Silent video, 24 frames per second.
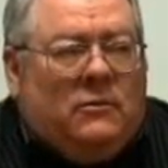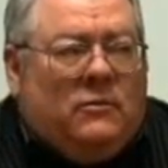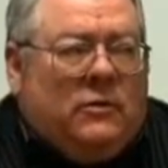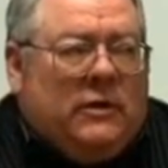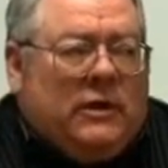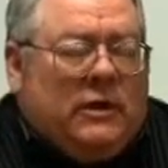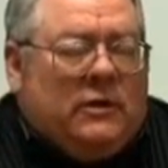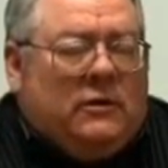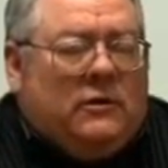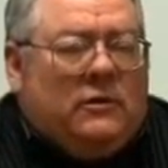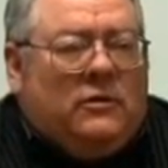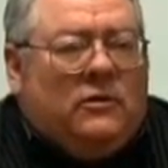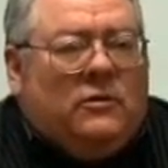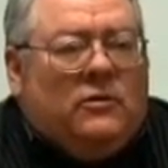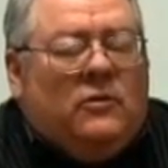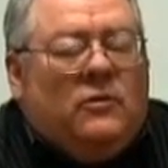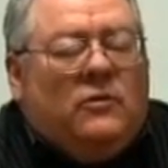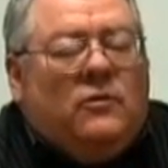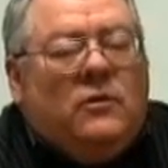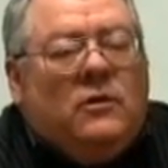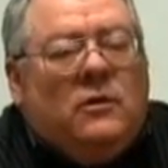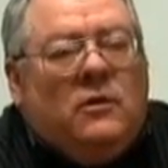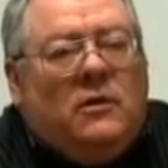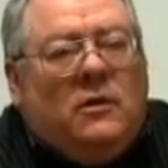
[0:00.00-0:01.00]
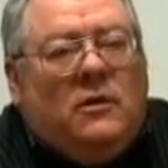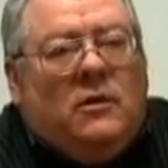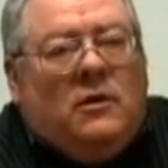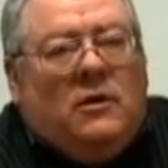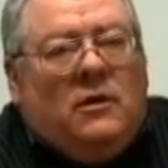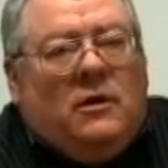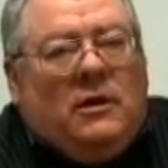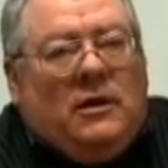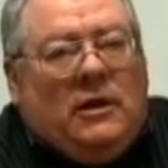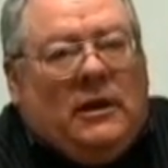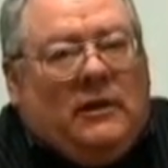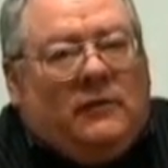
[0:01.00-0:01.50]
we can do
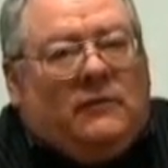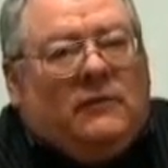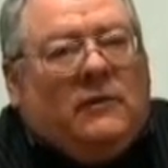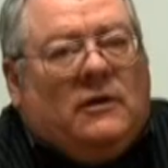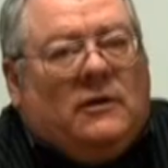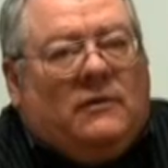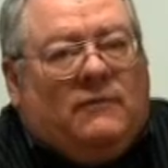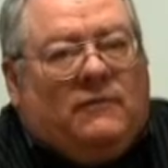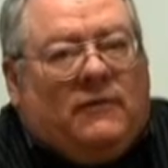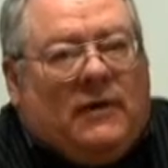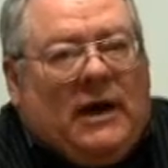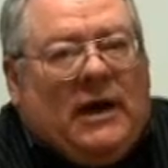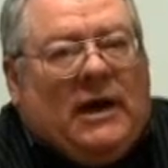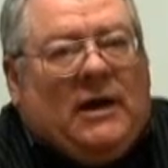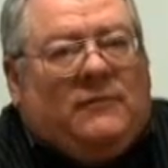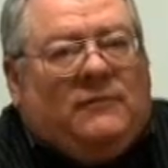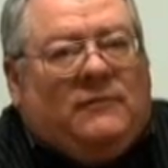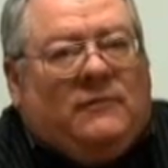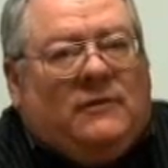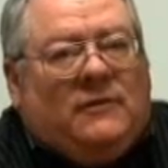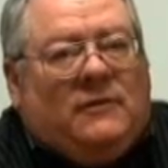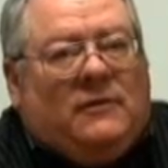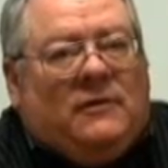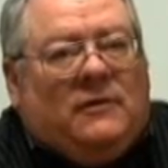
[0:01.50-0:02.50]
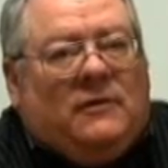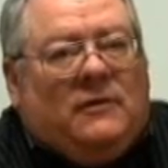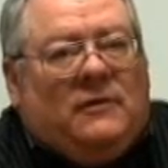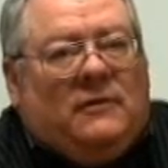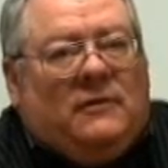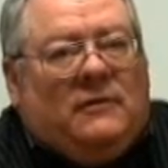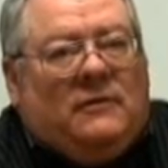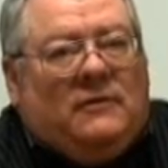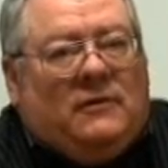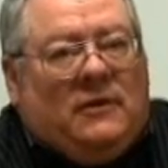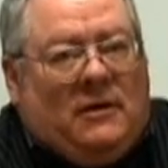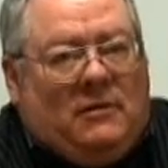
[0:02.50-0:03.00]
easily 5 to
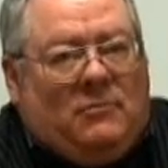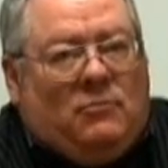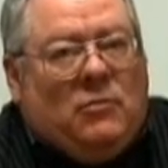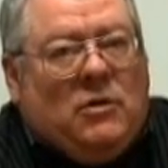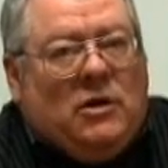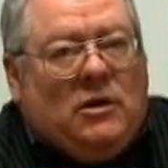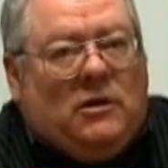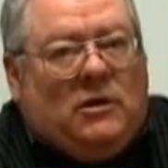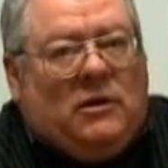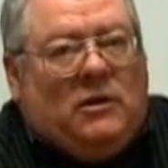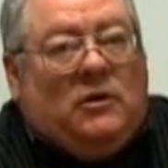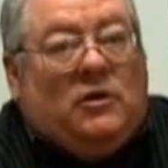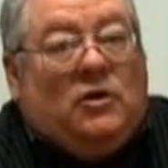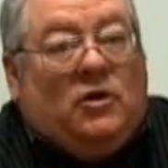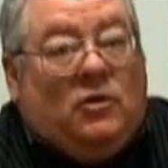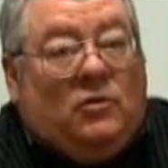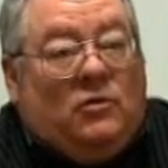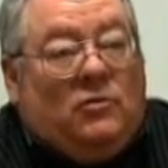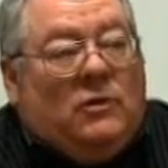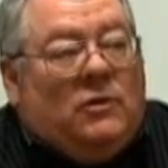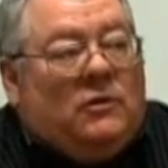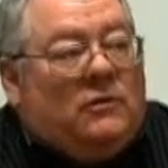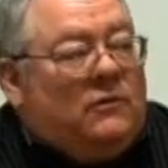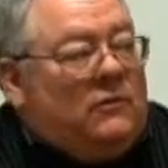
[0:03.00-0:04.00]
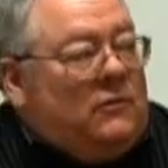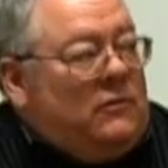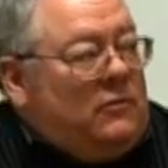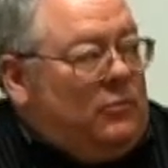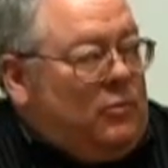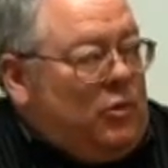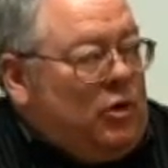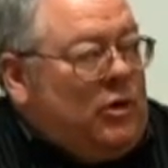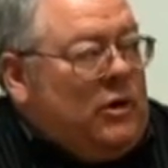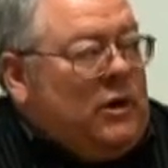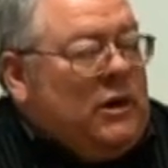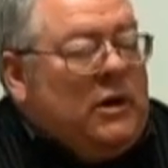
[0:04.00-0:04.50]
10 million units
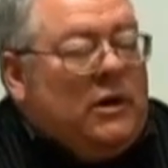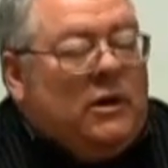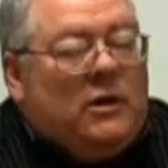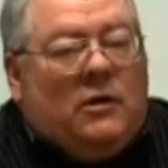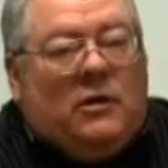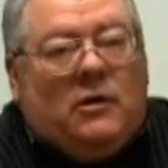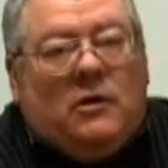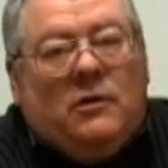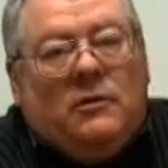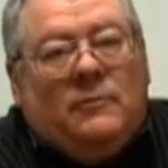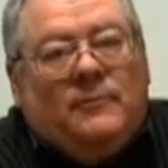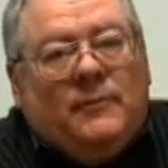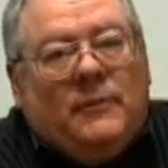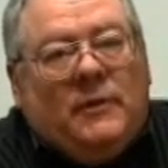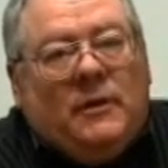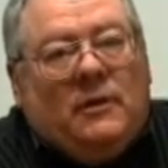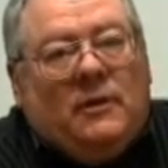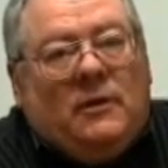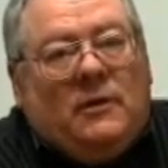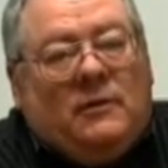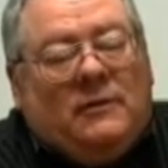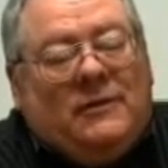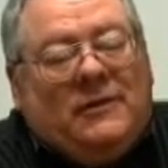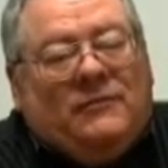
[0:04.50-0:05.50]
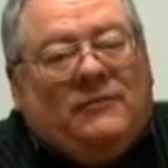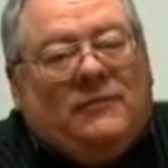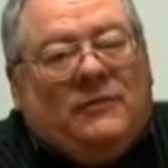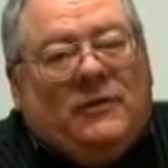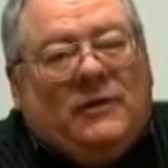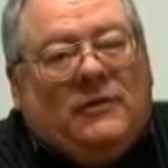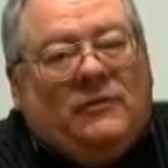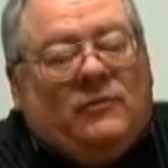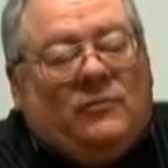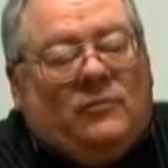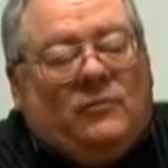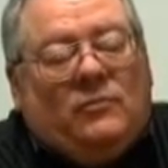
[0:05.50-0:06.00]
per year.
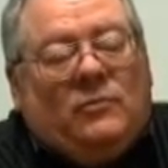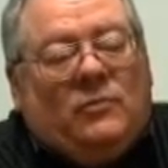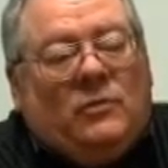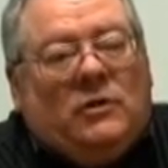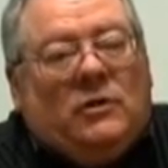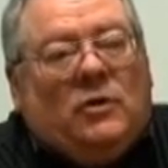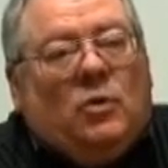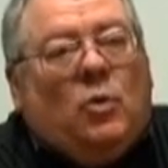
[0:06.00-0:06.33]
These will